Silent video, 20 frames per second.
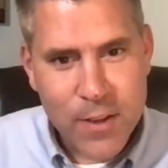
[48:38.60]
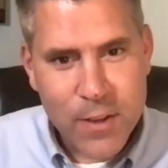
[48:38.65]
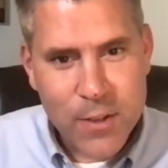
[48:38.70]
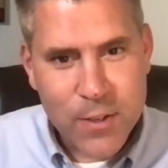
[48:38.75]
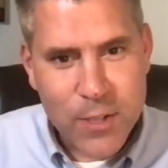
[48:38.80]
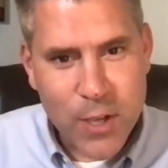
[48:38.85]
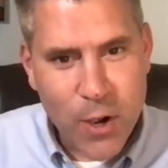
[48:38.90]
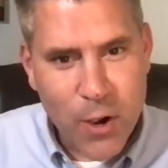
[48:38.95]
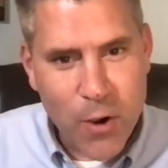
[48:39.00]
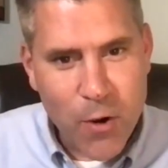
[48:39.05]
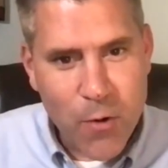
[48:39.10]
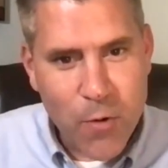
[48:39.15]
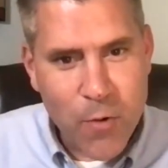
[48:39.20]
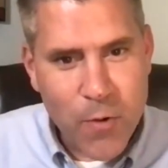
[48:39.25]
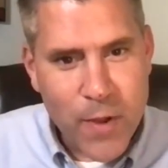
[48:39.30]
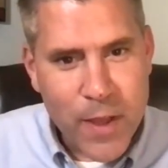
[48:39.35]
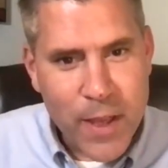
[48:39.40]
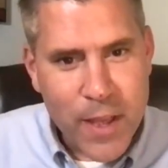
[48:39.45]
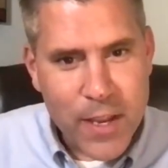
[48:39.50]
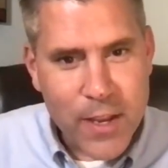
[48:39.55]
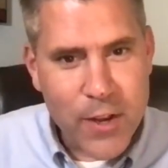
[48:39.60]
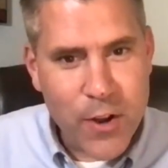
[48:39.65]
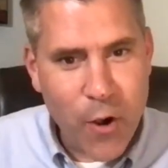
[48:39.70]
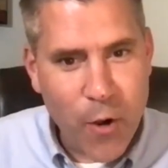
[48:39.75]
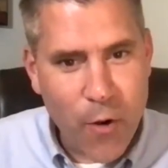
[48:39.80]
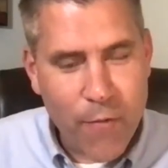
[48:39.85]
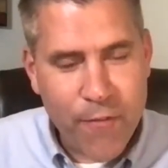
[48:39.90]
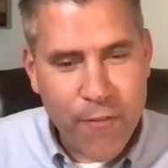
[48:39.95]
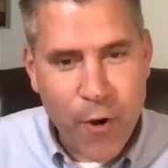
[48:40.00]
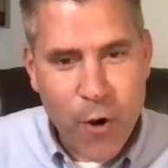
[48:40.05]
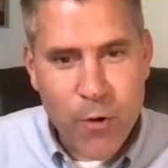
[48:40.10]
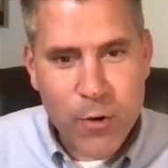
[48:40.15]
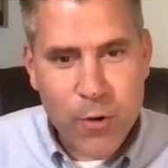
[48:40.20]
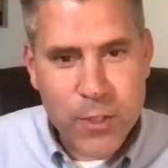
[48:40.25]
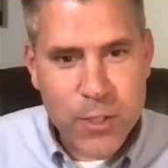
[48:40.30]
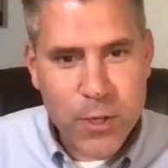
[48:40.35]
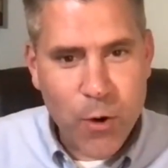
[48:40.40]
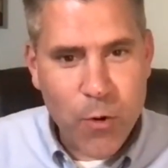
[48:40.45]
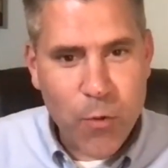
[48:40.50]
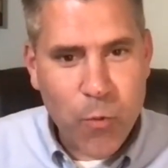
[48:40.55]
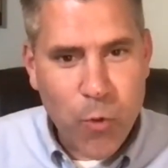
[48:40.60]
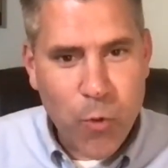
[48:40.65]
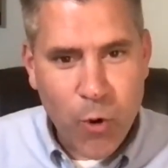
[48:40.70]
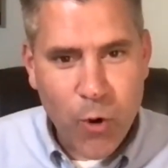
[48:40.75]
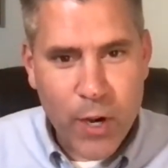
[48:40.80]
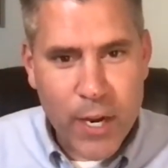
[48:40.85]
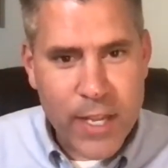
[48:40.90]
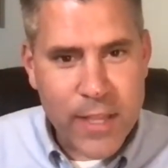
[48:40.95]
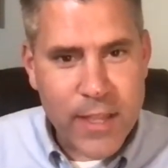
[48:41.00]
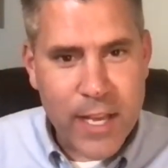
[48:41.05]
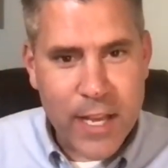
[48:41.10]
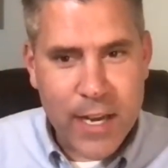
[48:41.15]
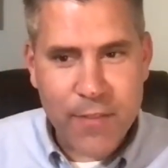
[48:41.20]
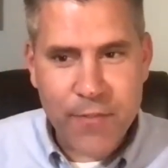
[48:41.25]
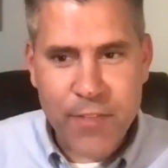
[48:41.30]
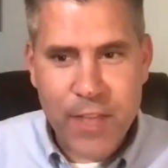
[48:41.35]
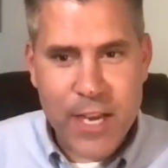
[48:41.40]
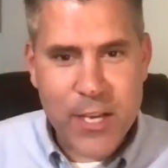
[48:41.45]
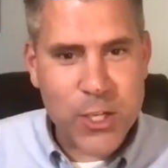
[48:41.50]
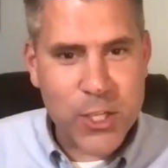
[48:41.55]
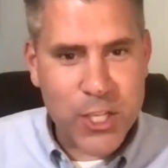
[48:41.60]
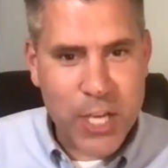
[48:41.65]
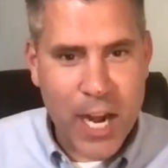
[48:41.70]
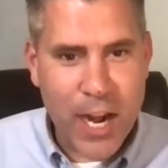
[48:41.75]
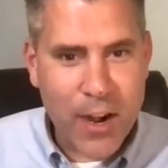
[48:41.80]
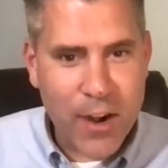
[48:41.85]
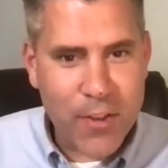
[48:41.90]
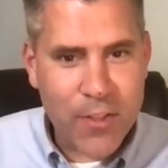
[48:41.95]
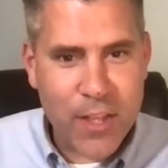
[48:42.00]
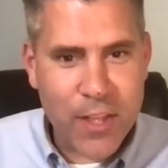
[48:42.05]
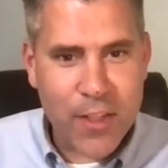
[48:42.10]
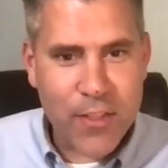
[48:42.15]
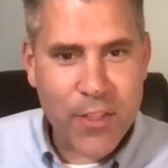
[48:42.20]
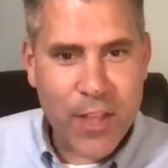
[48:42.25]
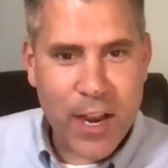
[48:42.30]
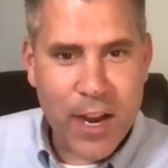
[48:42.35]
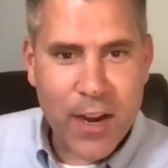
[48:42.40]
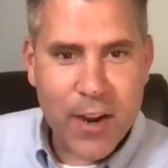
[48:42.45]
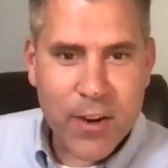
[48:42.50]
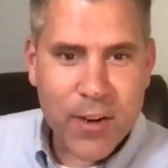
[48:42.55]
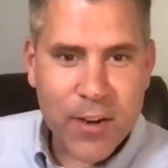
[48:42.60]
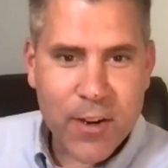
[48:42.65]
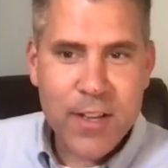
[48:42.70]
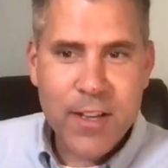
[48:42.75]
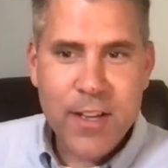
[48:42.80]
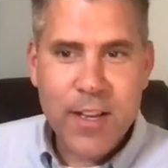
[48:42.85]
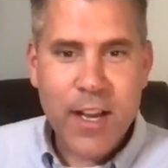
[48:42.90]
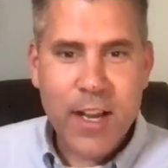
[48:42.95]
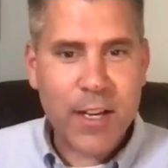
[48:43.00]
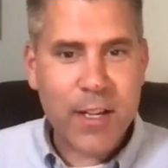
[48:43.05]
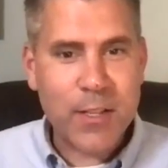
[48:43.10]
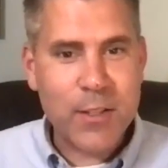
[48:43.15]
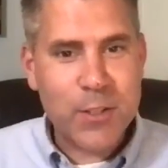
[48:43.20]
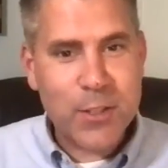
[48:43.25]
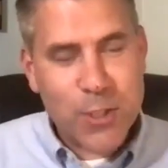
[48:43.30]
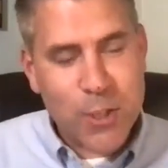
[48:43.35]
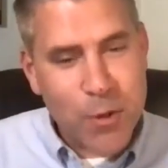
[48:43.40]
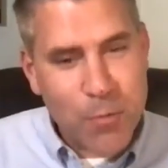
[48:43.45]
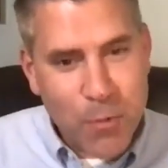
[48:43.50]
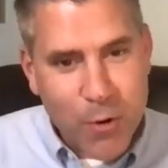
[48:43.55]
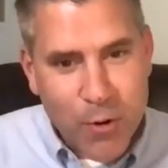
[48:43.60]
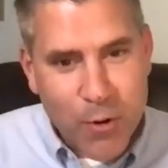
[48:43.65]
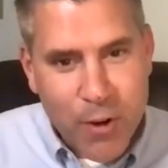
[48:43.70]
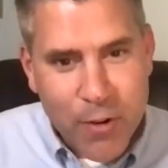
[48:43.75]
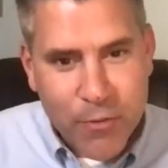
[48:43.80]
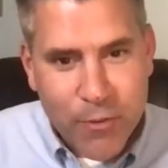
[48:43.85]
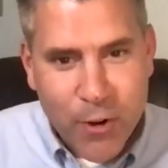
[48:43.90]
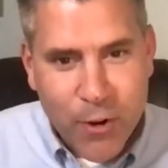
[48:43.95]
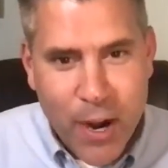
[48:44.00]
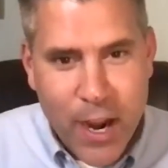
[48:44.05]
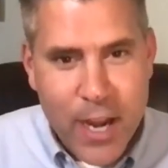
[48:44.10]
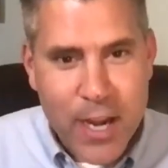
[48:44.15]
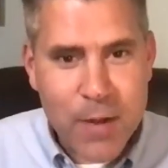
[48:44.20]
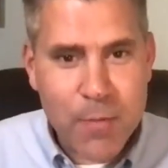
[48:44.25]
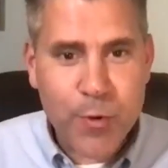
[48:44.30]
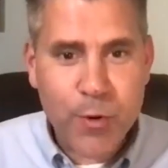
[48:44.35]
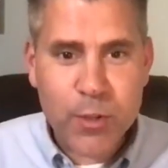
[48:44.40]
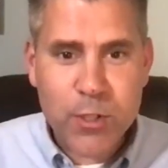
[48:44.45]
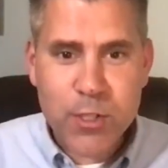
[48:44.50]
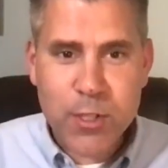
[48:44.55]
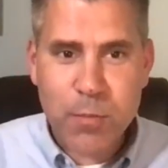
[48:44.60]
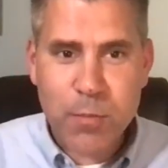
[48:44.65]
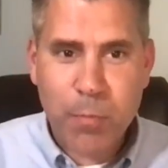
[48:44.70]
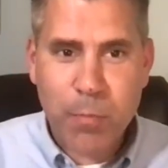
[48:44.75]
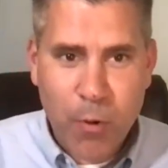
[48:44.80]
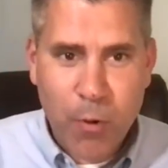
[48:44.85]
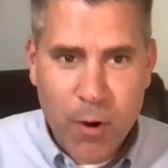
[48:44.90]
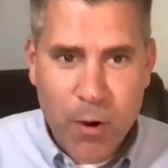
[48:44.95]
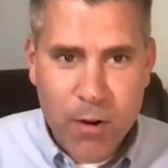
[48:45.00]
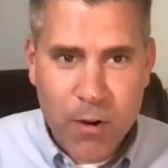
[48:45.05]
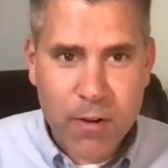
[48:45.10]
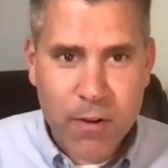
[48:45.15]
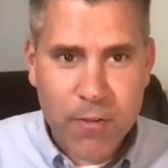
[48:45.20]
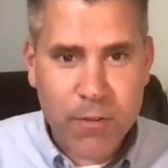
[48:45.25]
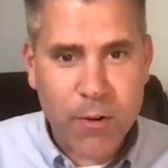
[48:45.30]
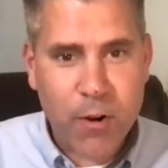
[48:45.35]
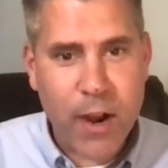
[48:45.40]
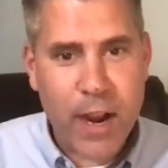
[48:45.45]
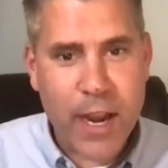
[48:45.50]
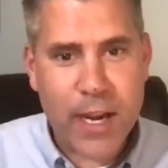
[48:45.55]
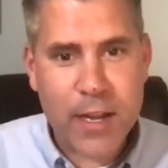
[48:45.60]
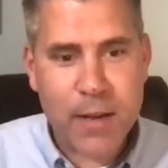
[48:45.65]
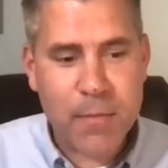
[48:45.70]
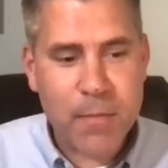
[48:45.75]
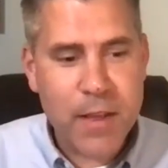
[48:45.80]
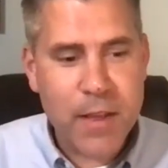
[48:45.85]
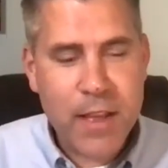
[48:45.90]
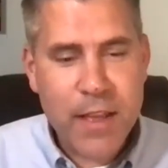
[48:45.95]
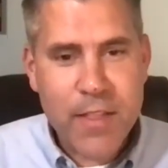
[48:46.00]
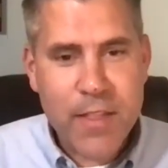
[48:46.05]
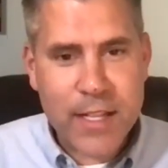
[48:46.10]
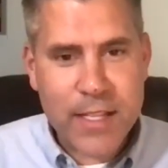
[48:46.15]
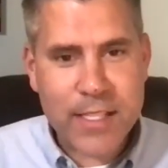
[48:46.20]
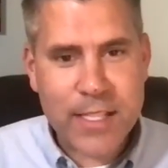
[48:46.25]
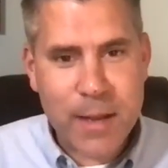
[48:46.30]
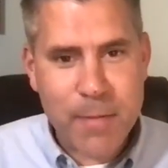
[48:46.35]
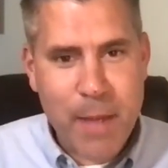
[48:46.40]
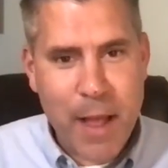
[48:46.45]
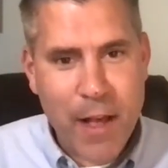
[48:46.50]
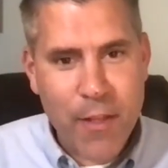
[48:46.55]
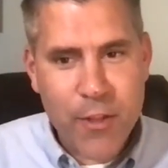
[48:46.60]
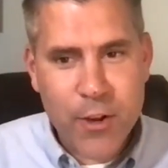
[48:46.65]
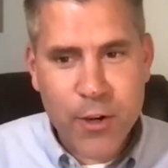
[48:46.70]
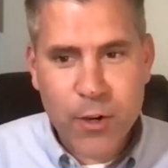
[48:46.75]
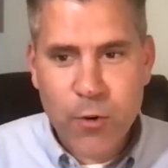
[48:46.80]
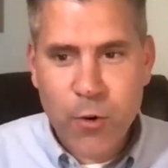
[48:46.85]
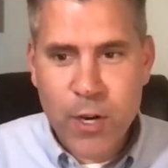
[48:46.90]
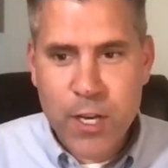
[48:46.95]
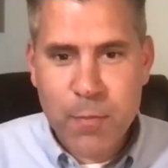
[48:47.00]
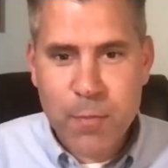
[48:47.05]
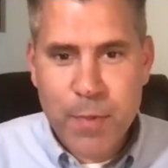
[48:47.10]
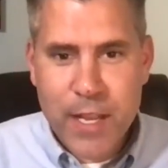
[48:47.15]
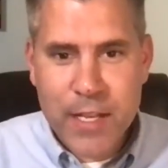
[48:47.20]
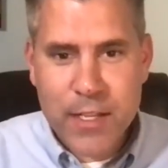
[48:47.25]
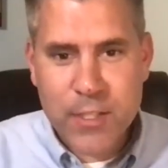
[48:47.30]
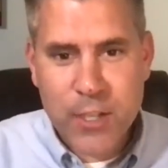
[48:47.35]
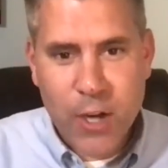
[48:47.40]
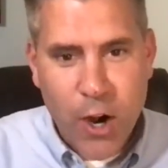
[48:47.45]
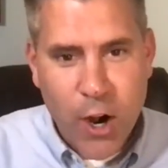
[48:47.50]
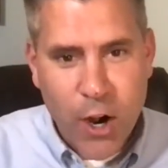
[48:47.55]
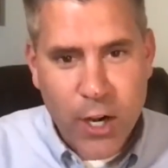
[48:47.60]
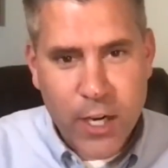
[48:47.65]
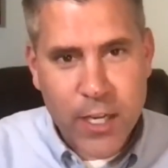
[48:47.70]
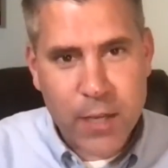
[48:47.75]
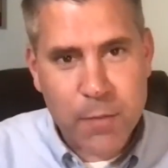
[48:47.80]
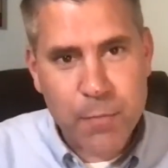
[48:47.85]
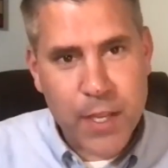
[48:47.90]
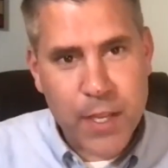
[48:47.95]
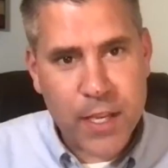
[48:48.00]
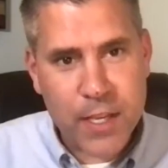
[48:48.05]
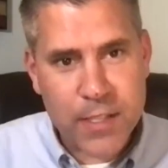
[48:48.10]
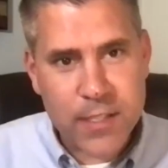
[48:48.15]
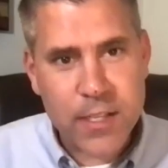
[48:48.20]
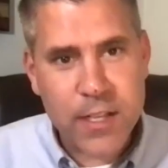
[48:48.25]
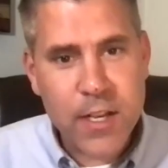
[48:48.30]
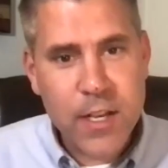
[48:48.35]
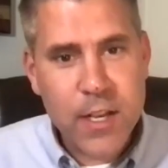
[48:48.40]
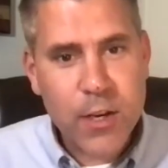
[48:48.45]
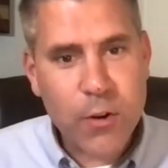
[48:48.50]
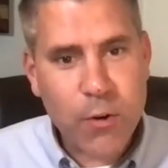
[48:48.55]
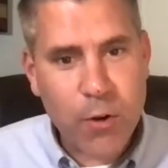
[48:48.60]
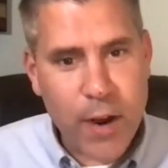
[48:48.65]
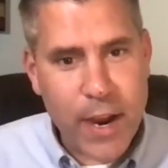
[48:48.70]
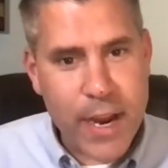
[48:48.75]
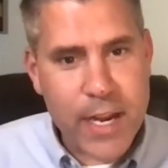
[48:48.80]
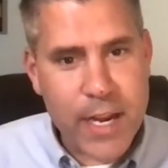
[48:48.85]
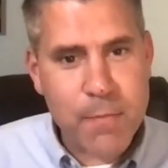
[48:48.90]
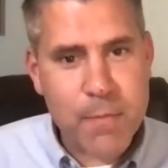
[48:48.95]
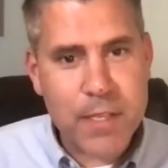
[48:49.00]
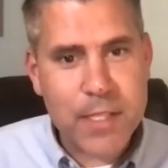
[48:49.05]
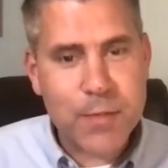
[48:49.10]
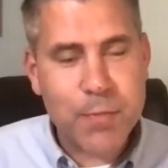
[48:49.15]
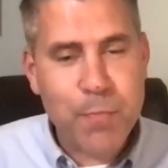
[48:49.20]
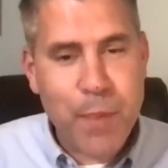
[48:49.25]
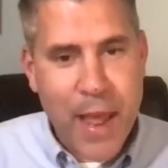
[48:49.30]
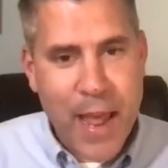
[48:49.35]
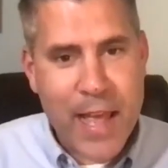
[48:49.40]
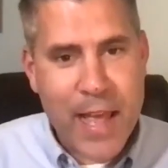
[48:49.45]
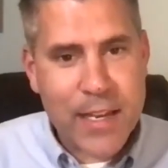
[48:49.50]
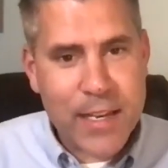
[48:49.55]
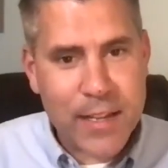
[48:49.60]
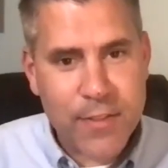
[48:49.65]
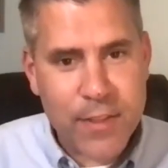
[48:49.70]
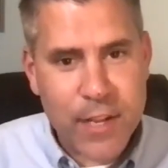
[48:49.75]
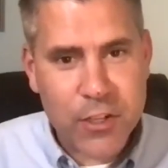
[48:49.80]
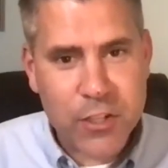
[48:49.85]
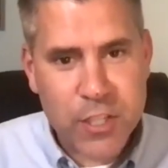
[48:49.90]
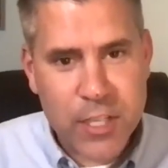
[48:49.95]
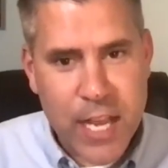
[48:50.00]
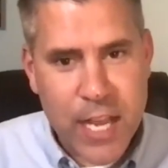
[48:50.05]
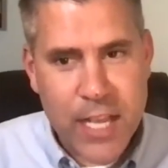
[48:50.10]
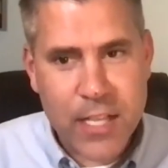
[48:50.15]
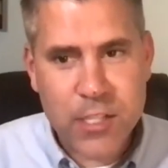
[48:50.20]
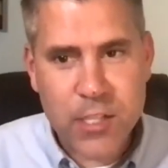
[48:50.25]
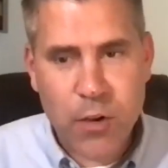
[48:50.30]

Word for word: So, you know, folks are worried that if they share that they're a consumer of kratom or a supporter of kratom, that somehow they're going to be a target because kratom is banned in their state.